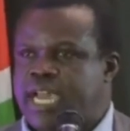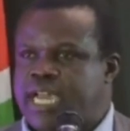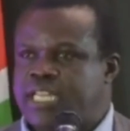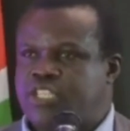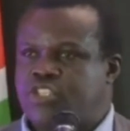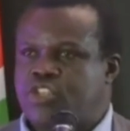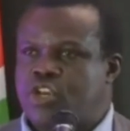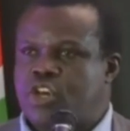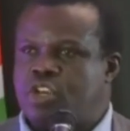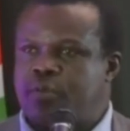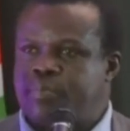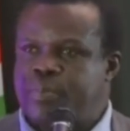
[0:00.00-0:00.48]

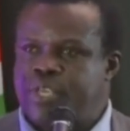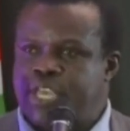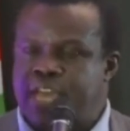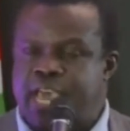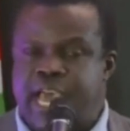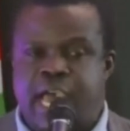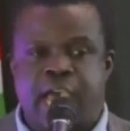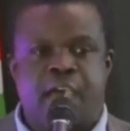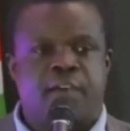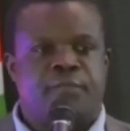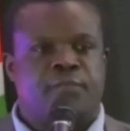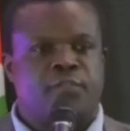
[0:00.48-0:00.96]
And so on
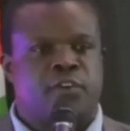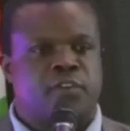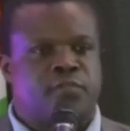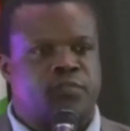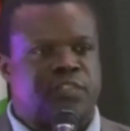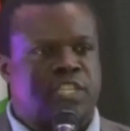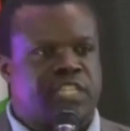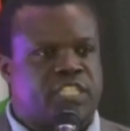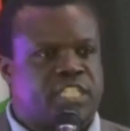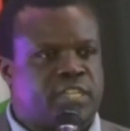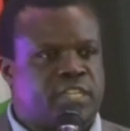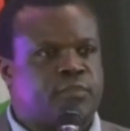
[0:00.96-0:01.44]
behalf
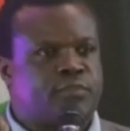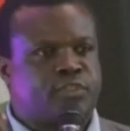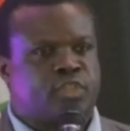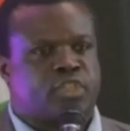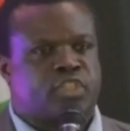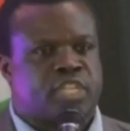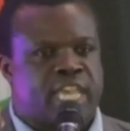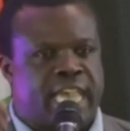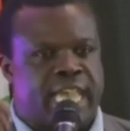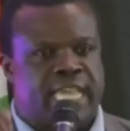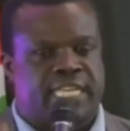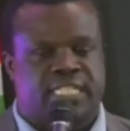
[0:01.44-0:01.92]
of the civil
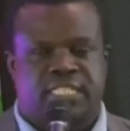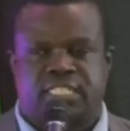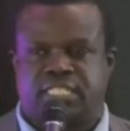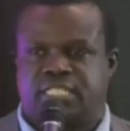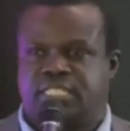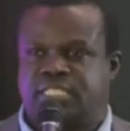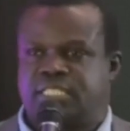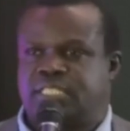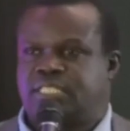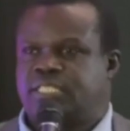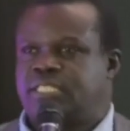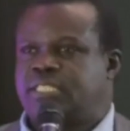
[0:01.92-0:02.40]

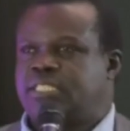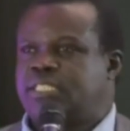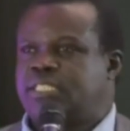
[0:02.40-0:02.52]
society,